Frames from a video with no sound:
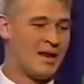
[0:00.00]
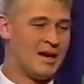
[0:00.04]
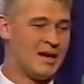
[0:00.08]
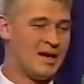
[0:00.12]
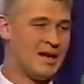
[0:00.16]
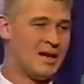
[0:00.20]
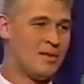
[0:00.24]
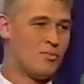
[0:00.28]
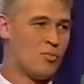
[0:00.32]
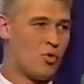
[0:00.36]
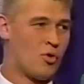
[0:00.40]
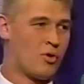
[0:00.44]
they
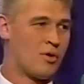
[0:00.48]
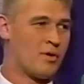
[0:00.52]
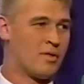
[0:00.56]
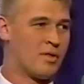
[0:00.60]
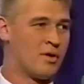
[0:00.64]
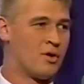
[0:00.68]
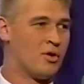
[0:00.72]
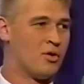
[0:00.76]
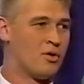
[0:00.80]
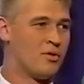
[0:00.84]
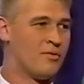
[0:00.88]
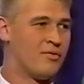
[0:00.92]
need more
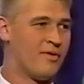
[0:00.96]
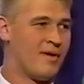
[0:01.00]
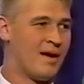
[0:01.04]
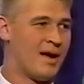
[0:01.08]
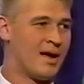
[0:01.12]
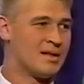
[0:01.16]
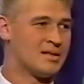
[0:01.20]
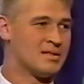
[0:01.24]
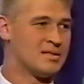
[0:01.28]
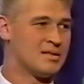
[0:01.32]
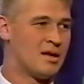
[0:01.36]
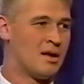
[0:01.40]
of the good
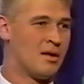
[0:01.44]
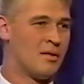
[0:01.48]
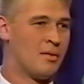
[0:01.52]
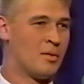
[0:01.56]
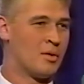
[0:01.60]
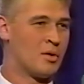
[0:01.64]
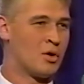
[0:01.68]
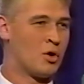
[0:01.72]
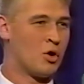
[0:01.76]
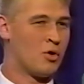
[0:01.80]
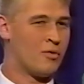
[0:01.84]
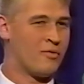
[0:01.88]
fats.
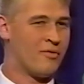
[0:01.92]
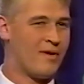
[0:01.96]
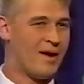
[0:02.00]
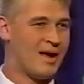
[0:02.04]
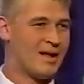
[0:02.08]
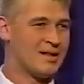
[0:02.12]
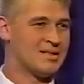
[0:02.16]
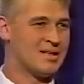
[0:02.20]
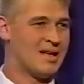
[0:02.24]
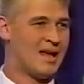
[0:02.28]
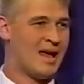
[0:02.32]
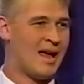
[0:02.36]
The good
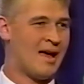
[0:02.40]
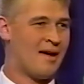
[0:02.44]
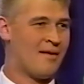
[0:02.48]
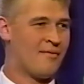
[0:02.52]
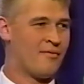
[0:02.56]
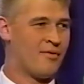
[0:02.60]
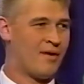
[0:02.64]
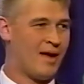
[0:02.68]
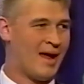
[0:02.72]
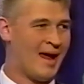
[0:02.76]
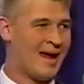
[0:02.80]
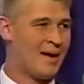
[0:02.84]
fats
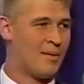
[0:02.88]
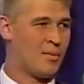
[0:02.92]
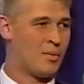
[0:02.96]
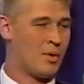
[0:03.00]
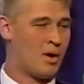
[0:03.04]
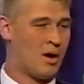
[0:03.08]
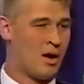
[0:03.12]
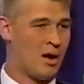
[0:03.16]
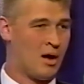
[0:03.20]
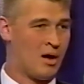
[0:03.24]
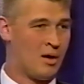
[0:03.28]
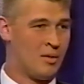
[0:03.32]
have
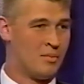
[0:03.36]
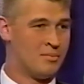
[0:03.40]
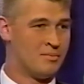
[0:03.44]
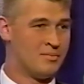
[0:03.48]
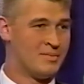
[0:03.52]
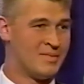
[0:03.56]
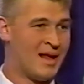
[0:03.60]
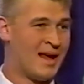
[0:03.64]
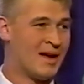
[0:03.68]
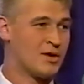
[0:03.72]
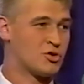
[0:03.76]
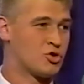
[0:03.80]

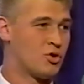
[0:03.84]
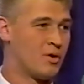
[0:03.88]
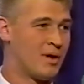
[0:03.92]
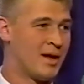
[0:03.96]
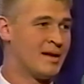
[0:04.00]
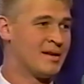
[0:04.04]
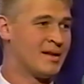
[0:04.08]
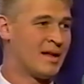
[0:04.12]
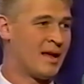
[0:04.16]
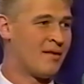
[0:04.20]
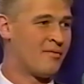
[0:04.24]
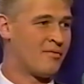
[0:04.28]
natural
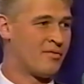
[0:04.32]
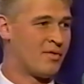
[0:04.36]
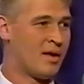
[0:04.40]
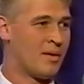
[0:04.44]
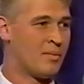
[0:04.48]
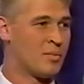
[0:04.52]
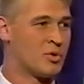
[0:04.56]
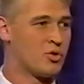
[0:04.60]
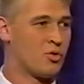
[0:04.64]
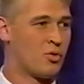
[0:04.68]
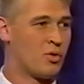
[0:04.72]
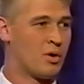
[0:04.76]

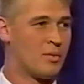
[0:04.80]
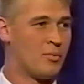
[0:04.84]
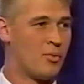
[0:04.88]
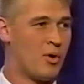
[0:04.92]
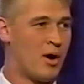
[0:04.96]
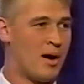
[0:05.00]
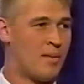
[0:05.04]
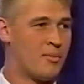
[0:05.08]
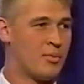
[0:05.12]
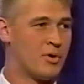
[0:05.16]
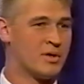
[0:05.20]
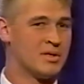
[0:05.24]
anti-inflammatory
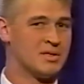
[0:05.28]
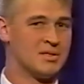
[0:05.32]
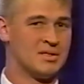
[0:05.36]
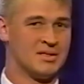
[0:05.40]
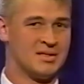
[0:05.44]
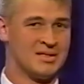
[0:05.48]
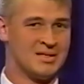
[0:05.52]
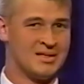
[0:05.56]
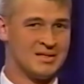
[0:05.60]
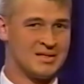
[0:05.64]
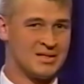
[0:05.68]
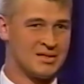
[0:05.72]
properties,
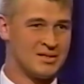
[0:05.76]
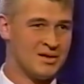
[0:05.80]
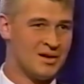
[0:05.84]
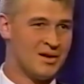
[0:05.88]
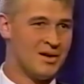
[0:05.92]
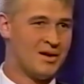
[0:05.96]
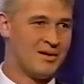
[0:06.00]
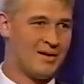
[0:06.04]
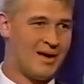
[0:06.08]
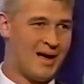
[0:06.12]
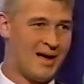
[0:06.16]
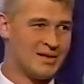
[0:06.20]
and since
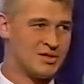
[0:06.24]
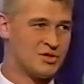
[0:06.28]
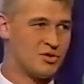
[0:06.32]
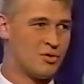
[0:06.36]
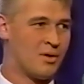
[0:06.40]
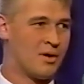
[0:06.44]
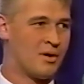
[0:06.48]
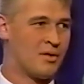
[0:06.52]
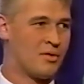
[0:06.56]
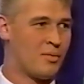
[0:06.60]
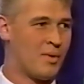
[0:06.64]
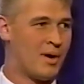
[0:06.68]

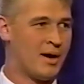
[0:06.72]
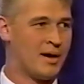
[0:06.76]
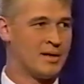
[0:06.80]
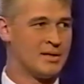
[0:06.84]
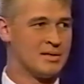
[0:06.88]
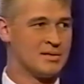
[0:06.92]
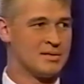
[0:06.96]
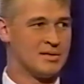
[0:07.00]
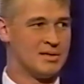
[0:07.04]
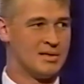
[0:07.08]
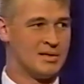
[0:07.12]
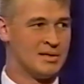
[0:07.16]

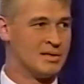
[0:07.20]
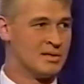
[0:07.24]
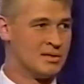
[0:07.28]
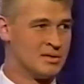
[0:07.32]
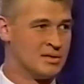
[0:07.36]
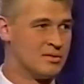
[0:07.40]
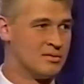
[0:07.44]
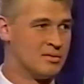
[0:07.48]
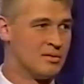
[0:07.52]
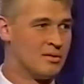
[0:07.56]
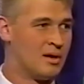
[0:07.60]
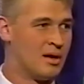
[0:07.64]
osteoarthritis
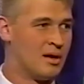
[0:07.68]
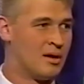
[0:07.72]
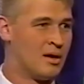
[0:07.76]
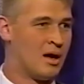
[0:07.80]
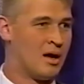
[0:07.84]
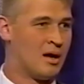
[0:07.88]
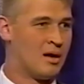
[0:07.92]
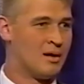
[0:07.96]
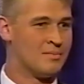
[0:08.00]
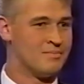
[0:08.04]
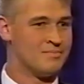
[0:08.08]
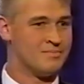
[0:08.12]
is
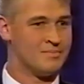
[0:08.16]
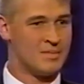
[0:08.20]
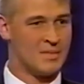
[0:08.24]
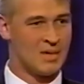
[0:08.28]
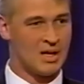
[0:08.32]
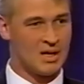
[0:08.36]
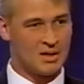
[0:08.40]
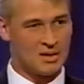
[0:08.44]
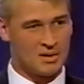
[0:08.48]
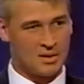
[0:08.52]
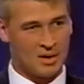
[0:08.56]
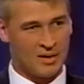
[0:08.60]

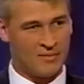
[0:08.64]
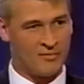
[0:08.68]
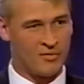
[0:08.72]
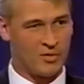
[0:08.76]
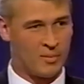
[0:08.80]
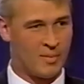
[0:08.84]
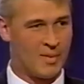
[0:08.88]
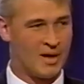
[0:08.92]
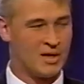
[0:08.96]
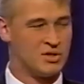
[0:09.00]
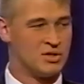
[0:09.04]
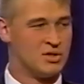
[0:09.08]

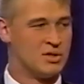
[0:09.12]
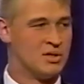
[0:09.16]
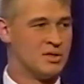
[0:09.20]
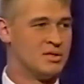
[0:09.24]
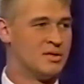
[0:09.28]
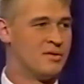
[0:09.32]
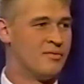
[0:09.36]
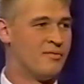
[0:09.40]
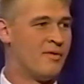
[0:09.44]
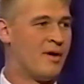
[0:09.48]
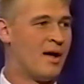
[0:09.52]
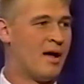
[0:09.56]
inflammation
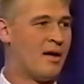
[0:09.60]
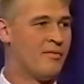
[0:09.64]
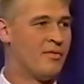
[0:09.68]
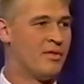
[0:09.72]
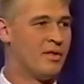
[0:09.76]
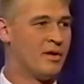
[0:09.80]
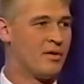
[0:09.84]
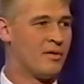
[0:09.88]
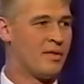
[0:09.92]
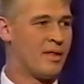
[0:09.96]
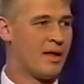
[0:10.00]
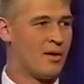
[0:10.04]
is
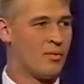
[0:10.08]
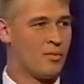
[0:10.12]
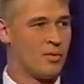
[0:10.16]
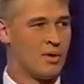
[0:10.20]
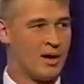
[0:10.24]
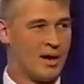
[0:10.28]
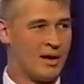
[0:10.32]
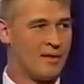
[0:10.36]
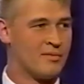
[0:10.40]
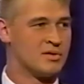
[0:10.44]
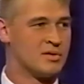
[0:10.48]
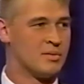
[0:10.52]
involved there, that
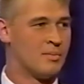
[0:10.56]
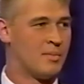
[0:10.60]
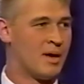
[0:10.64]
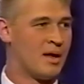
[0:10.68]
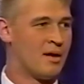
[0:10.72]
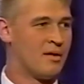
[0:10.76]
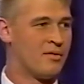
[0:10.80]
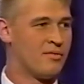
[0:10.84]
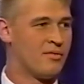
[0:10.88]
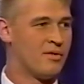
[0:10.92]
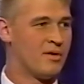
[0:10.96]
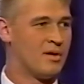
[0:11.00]
would have some
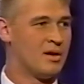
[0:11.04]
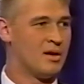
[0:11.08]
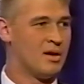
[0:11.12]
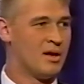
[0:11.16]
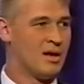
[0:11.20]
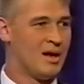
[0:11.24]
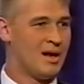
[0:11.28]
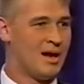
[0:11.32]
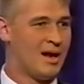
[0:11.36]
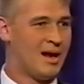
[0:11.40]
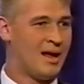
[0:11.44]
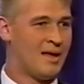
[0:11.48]
benefit.
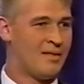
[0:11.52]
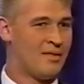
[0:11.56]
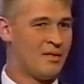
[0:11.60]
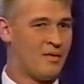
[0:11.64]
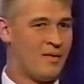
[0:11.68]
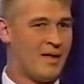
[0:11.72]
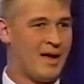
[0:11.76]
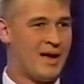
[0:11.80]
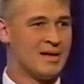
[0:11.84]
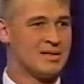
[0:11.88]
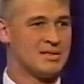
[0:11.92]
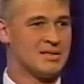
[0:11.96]
And
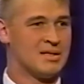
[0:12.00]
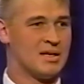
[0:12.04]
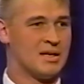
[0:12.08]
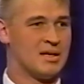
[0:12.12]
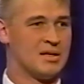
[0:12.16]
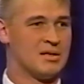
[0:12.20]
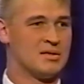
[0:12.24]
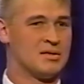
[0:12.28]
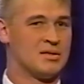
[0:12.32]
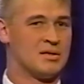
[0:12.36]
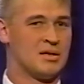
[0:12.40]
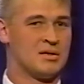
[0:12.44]
the last
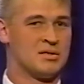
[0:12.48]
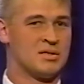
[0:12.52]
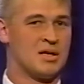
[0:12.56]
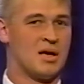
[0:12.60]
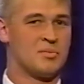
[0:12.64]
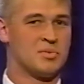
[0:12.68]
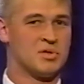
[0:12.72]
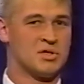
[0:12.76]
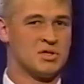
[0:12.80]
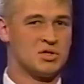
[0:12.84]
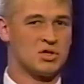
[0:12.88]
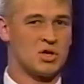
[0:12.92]
thing is a
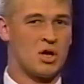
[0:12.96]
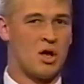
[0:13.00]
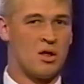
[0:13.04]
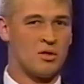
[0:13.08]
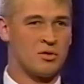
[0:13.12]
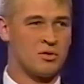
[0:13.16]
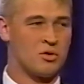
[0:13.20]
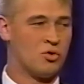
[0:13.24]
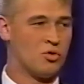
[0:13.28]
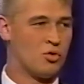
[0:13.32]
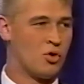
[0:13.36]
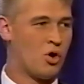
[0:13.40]
substance
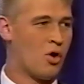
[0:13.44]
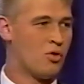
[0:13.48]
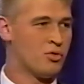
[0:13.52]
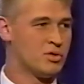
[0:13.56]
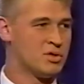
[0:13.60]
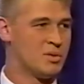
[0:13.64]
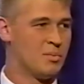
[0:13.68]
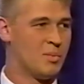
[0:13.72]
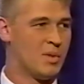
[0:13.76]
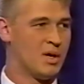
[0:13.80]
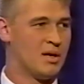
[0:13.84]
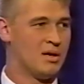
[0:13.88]
called
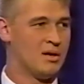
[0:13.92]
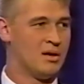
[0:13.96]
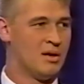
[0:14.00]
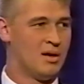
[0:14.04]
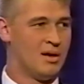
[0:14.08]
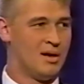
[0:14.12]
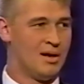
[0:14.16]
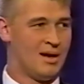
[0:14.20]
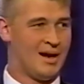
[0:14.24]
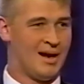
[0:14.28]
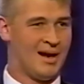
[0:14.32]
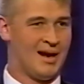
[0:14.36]
glucosamine.
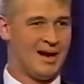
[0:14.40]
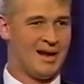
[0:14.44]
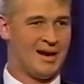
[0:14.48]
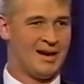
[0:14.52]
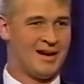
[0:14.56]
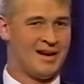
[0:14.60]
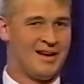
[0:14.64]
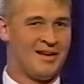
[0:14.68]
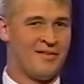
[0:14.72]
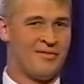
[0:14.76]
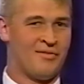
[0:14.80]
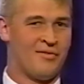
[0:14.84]

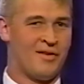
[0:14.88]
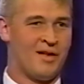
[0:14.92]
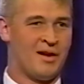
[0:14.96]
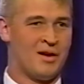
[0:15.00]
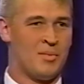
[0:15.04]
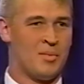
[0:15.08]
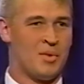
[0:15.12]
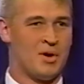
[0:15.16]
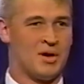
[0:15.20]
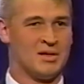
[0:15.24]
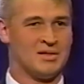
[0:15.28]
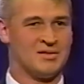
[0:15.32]
And if
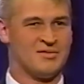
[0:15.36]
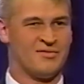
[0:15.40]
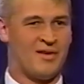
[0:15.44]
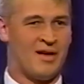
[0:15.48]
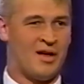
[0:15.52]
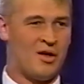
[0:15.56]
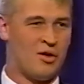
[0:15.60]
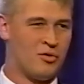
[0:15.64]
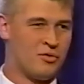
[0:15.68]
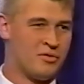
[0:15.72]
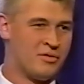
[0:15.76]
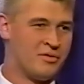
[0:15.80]
anybody's
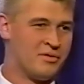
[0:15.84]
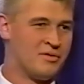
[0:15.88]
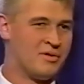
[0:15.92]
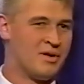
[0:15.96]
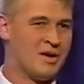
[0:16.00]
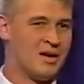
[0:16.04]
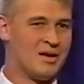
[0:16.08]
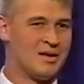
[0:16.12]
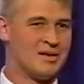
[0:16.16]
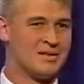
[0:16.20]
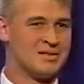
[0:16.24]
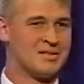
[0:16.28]
followed
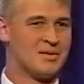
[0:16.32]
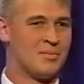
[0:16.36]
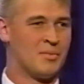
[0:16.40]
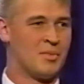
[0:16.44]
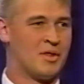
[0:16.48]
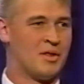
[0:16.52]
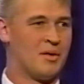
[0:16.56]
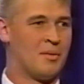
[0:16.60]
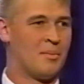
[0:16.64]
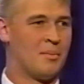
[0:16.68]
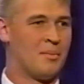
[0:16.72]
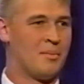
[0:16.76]

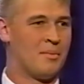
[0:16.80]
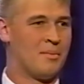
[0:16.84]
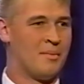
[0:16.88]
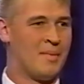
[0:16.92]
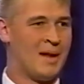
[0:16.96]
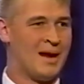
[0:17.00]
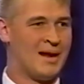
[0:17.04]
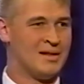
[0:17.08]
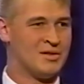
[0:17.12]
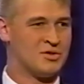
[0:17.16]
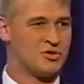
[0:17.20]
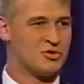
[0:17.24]
some of the
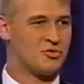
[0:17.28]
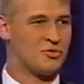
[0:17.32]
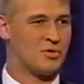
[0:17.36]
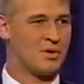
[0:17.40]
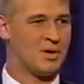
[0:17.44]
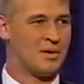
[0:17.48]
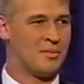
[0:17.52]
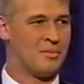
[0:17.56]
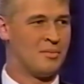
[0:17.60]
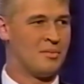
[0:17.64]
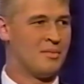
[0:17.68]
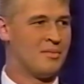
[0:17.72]

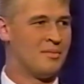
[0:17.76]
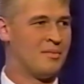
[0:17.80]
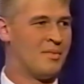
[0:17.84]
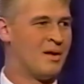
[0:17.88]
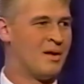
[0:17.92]
mainstream